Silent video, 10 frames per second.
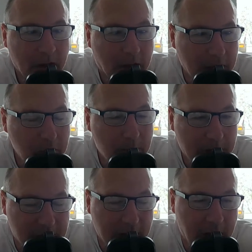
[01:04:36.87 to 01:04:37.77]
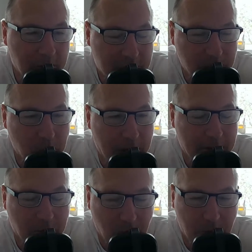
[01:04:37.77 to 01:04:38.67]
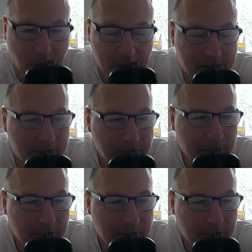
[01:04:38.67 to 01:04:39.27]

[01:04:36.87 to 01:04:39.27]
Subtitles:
Can you imagine how small that squad was